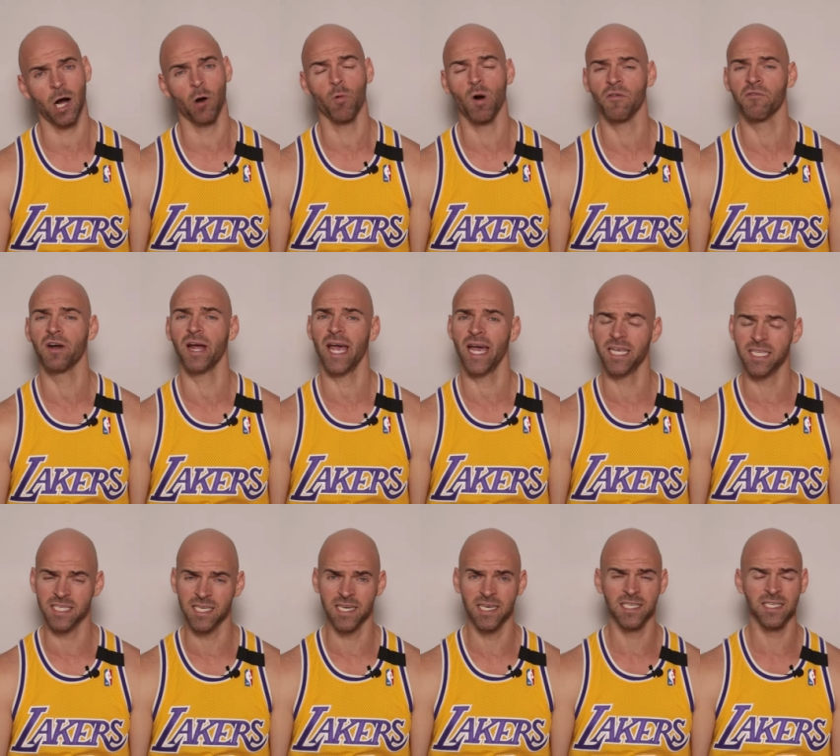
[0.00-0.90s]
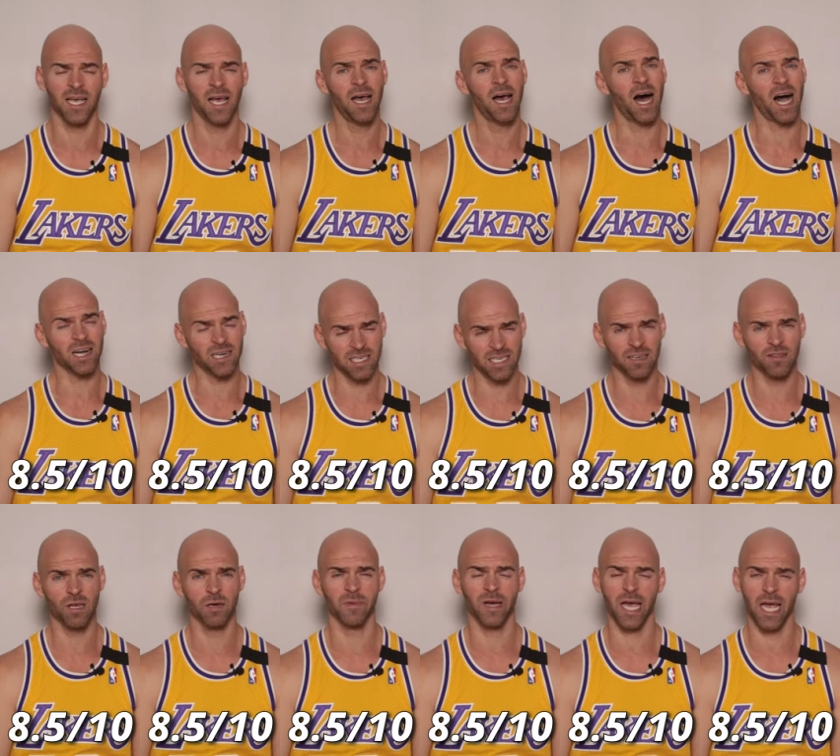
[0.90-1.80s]
However, as is, I'm gonna
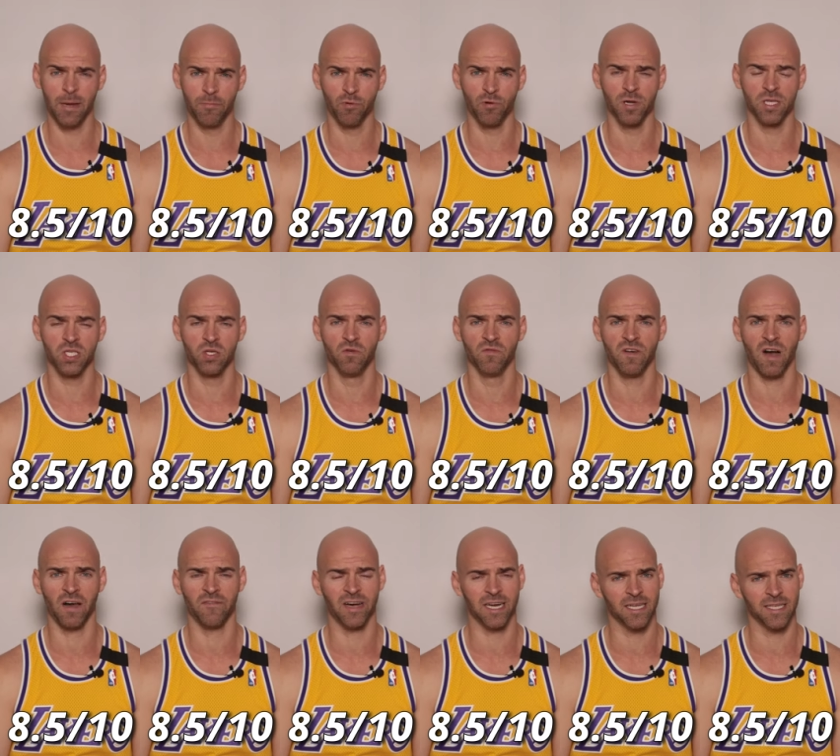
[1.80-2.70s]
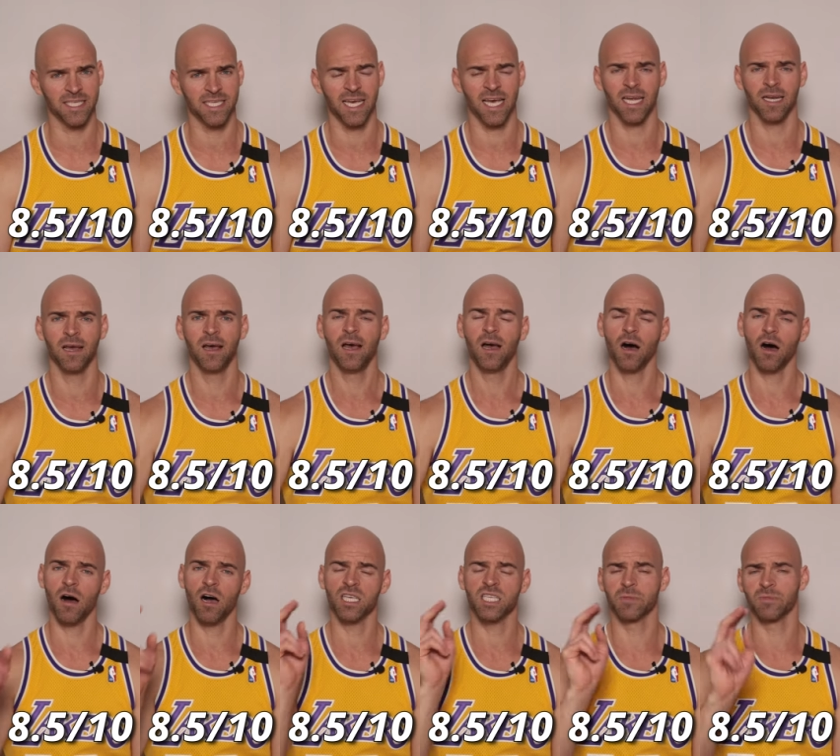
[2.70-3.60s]
give them an 8.25 out of 10.
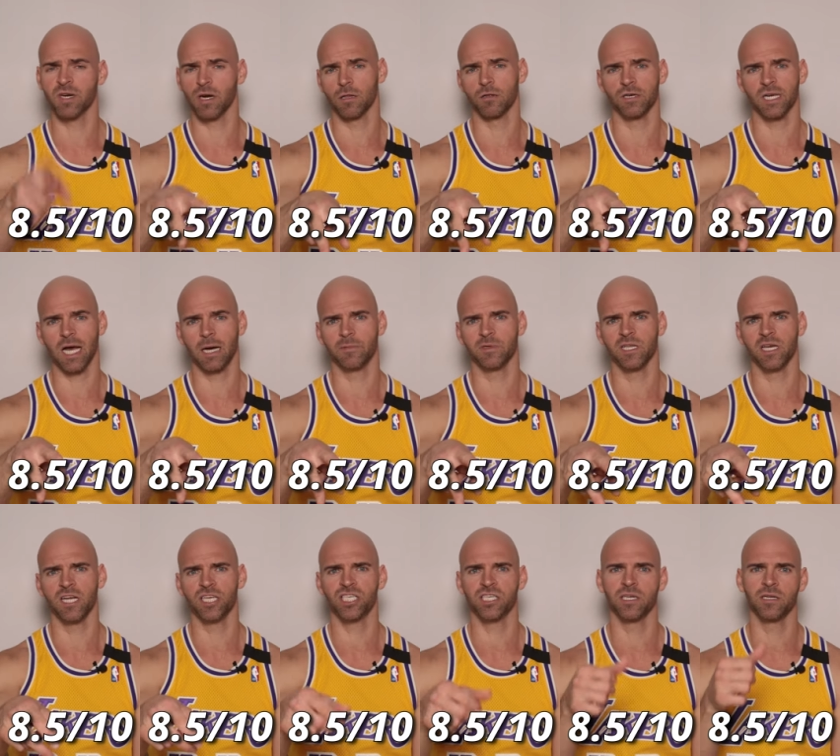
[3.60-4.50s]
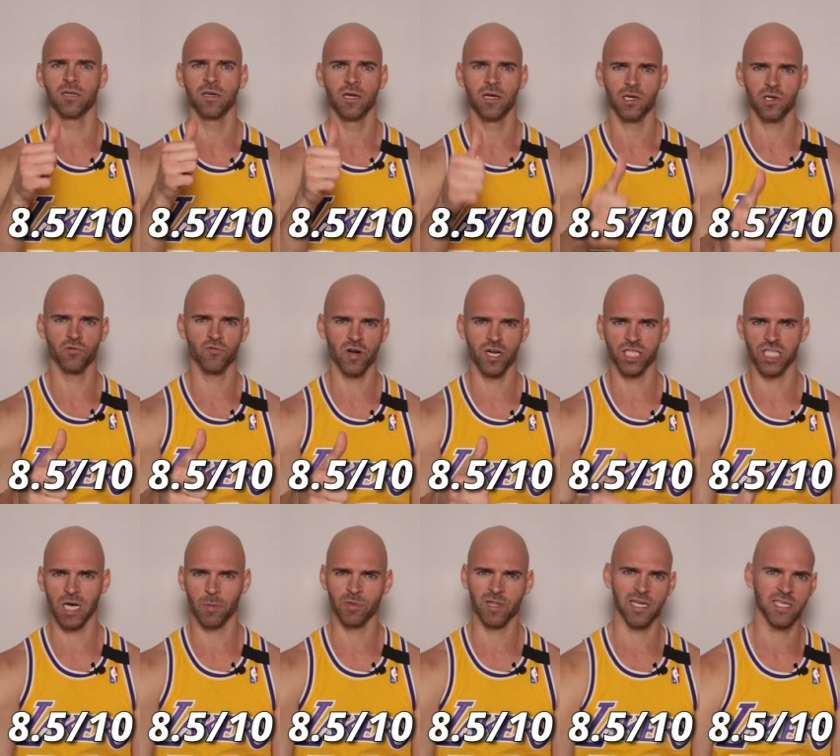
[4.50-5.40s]
Awesome color combination.
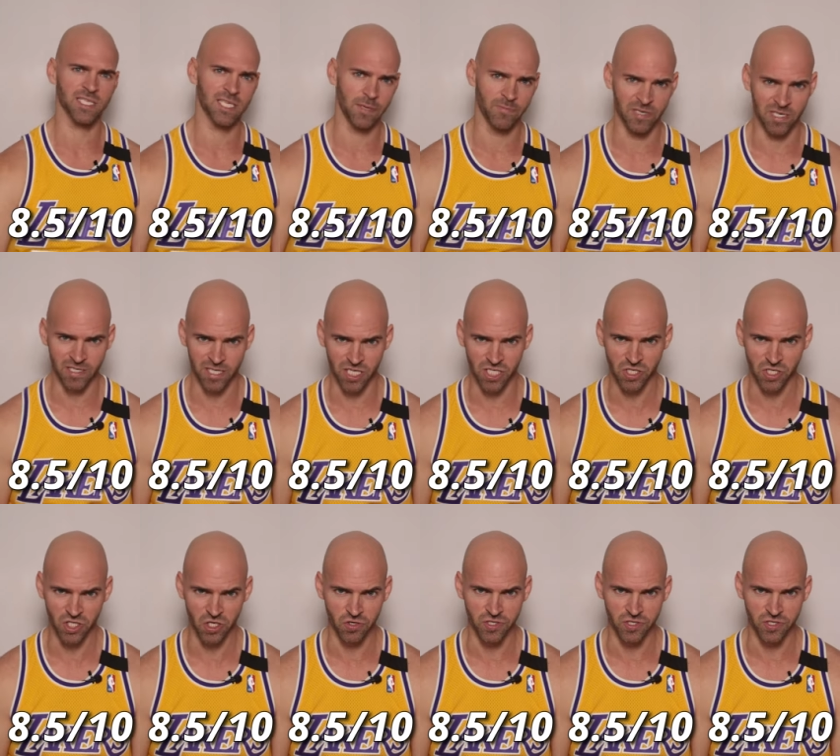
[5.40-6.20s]
Great job with that Statement Edition